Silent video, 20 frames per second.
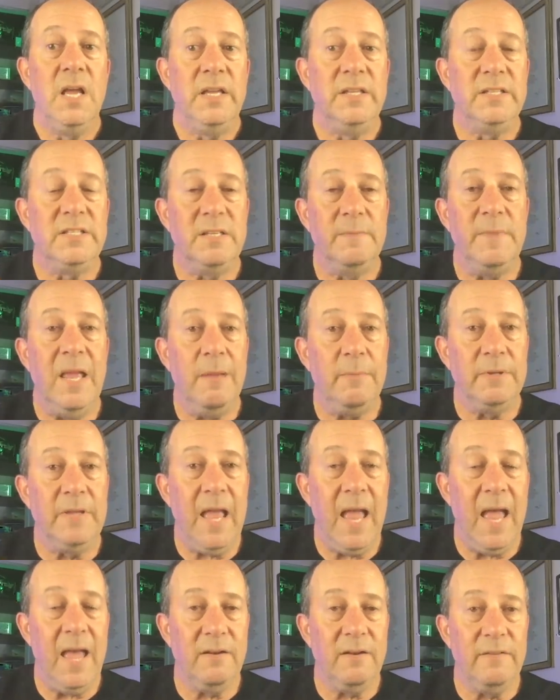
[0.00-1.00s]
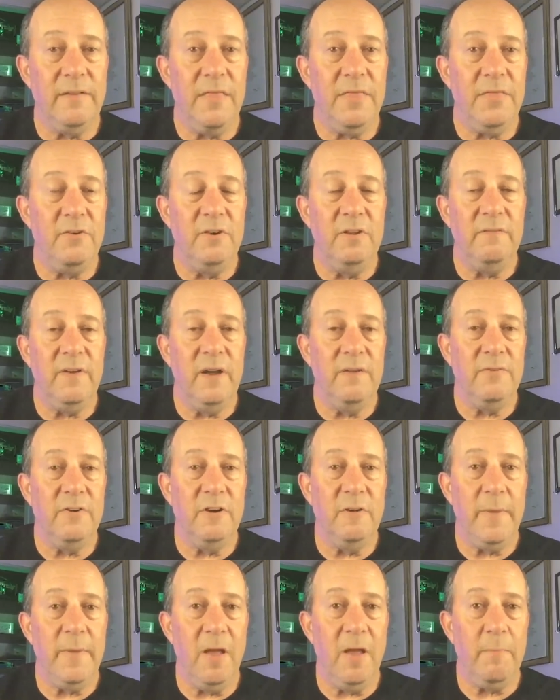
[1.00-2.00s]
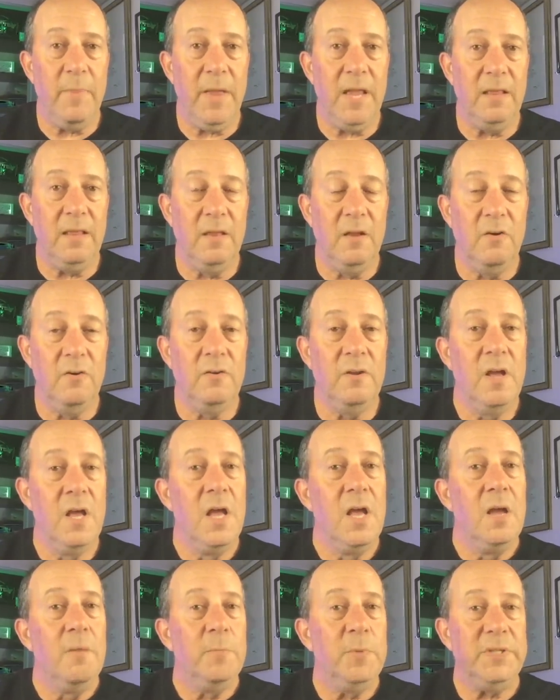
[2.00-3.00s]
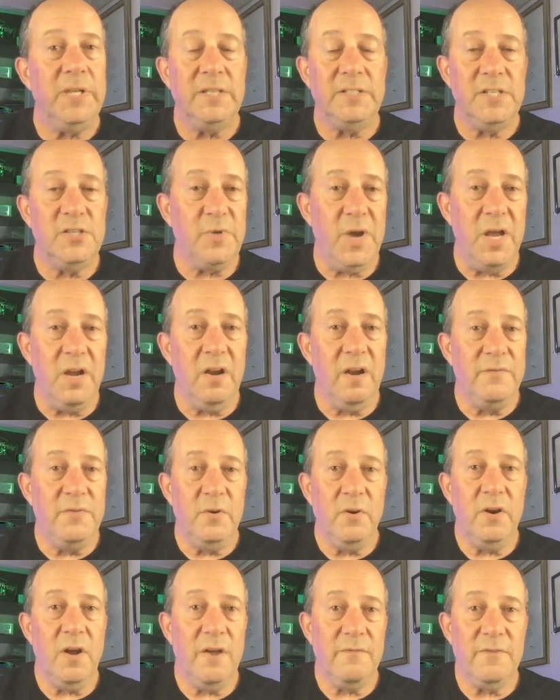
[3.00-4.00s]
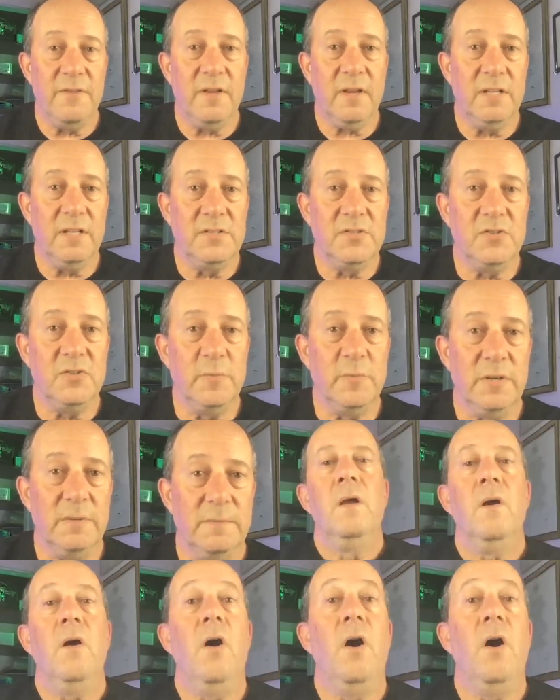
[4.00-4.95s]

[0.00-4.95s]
to be able to handle that 3,500 pound payload, but that's a trade-off you can offer the consumer.